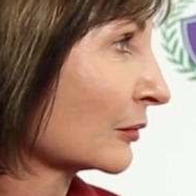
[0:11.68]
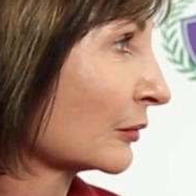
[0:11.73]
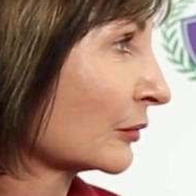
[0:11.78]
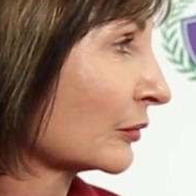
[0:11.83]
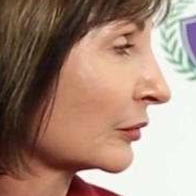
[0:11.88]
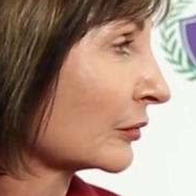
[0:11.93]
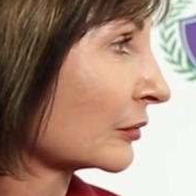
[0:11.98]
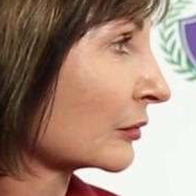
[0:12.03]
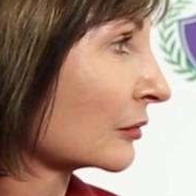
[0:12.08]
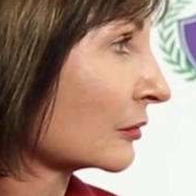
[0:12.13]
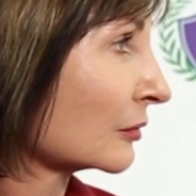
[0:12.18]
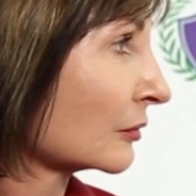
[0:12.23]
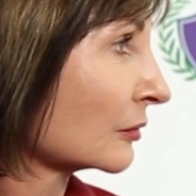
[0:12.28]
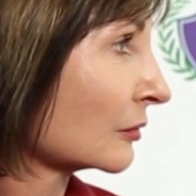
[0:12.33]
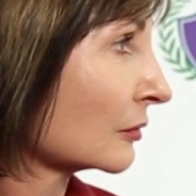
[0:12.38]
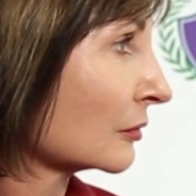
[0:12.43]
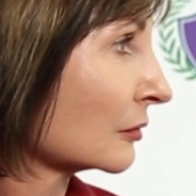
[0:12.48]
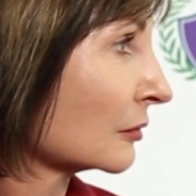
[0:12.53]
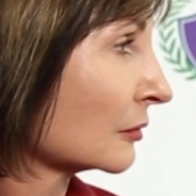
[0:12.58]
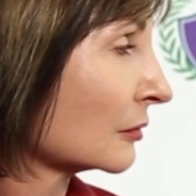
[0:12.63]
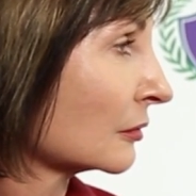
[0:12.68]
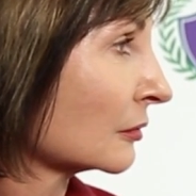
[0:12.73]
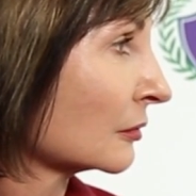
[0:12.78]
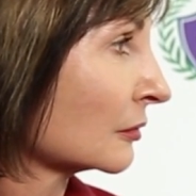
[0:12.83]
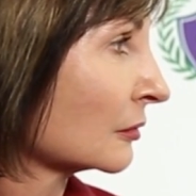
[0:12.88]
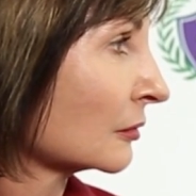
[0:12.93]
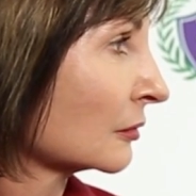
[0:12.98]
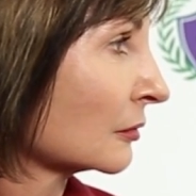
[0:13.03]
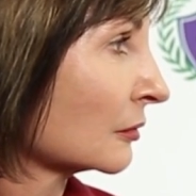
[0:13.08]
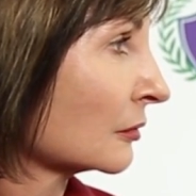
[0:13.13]

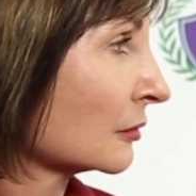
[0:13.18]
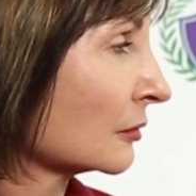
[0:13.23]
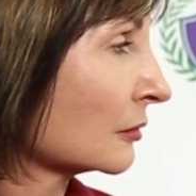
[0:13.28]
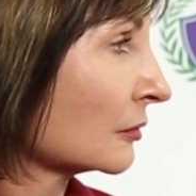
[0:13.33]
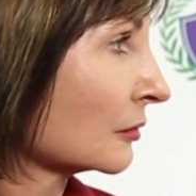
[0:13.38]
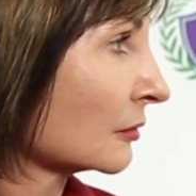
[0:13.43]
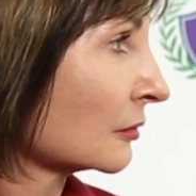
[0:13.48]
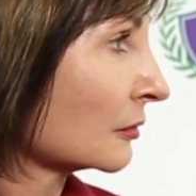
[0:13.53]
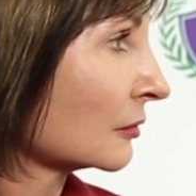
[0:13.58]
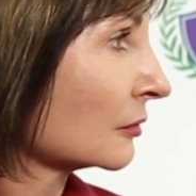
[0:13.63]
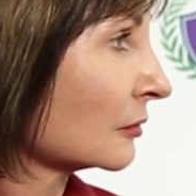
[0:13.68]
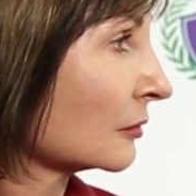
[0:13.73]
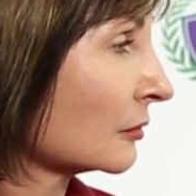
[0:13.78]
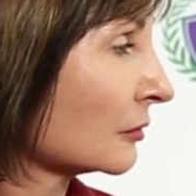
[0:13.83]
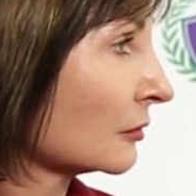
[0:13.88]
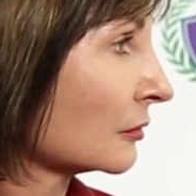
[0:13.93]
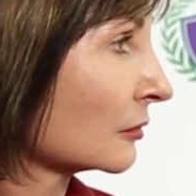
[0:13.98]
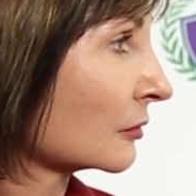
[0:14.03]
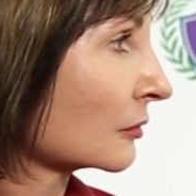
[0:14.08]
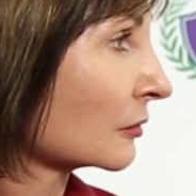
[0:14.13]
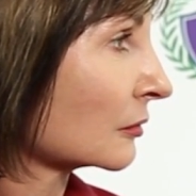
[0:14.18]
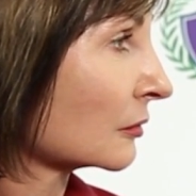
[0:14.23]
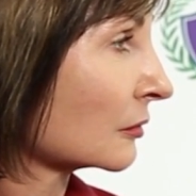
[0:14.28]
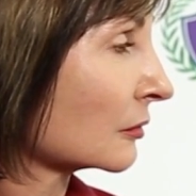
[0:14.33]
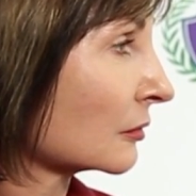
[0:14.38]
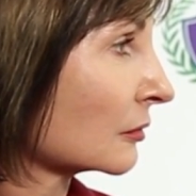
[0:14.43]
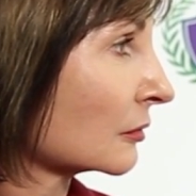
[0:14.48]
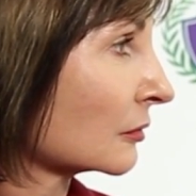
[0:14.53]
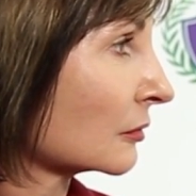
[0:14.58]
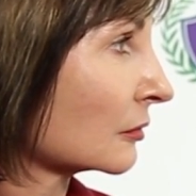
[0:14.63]

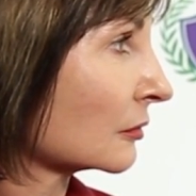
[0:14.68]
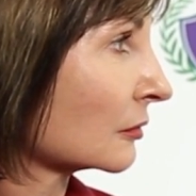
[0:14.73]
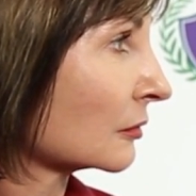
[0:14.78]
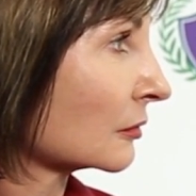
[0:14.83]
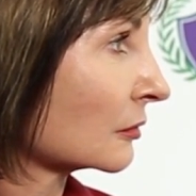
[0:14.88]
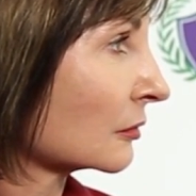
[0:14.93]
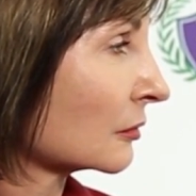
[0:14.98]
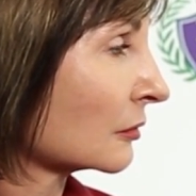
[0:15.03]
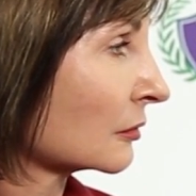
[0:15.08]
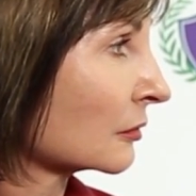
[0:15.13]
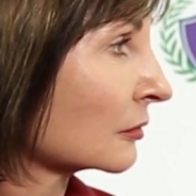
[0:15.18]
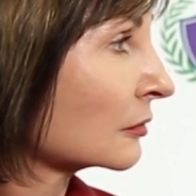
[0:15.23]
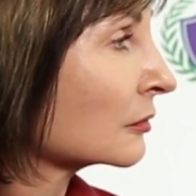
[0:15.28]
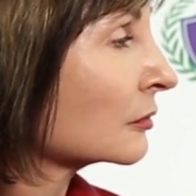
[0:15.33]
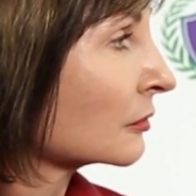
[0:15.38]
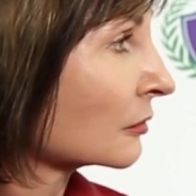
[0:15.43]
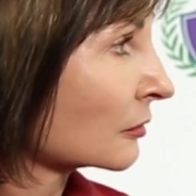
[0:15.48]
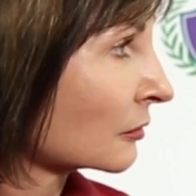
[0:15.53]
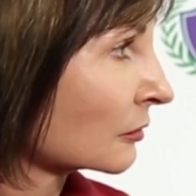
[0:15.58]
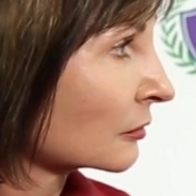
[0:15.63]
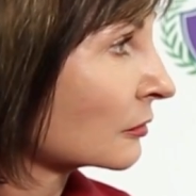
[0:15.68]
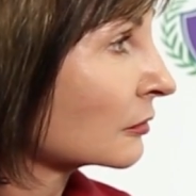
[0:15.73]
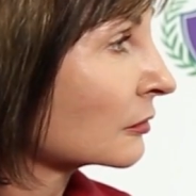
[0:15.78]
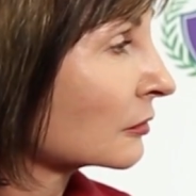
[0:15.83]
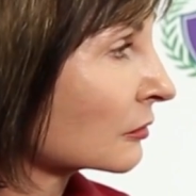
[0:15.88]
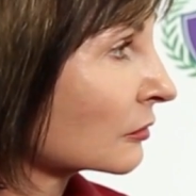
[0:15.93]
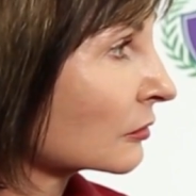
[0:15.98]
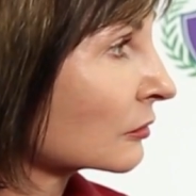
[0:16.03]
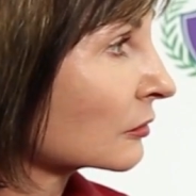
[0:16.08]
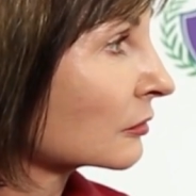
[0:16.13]

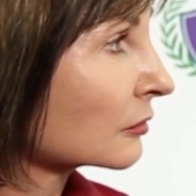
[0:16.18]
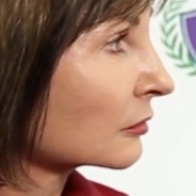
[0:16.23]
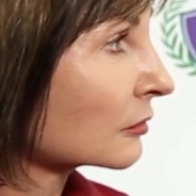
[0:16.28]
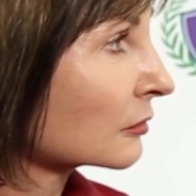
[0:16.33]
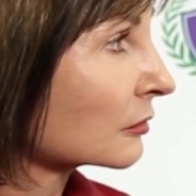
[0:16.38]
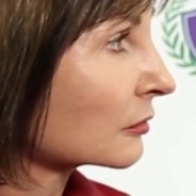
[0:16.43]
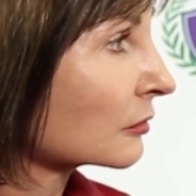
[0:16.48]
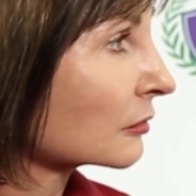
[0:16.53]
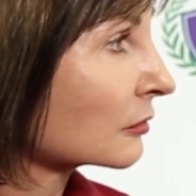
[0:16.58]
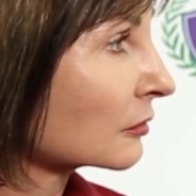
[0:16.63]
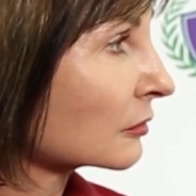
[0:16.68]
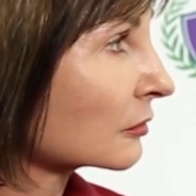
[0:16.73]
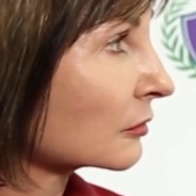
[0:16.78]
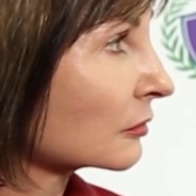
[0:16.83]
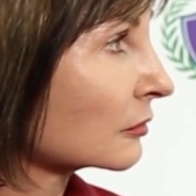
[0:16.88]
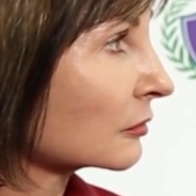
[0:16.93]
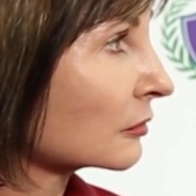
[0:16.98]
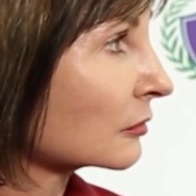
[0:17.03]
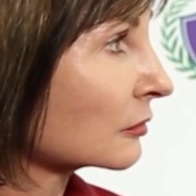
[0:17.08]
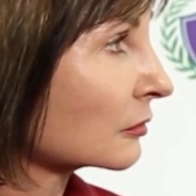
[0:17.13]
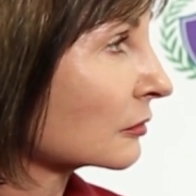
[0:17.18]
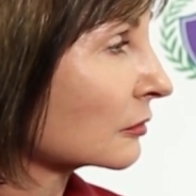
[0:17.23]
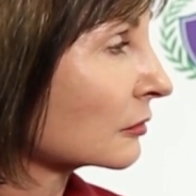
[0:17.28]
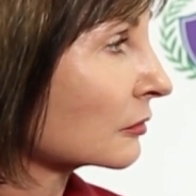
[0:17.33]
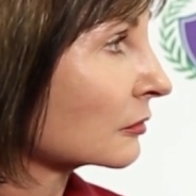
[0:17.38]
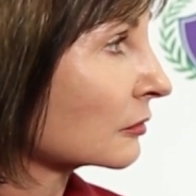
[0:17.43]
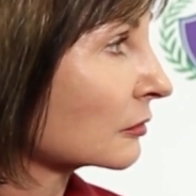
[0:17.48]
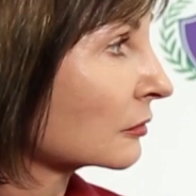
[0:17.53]
[no speech]